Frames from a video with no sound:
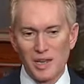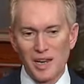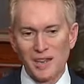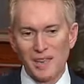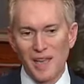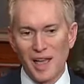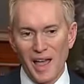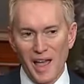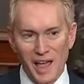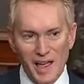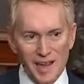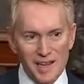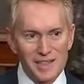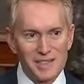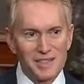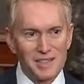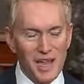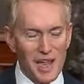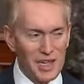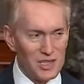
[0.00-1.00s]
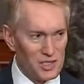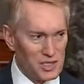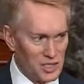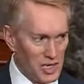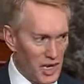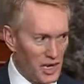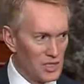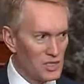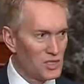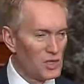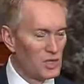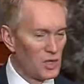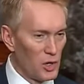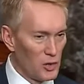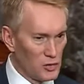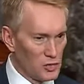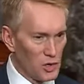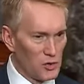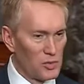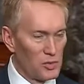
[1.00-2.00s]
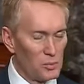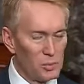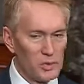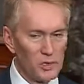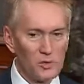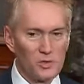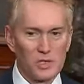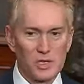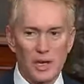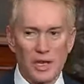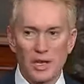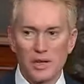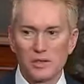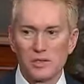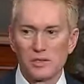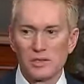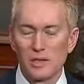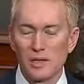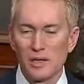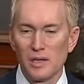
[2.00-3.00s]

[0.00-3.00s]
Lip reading: in the highest tax states, and those are the blue states,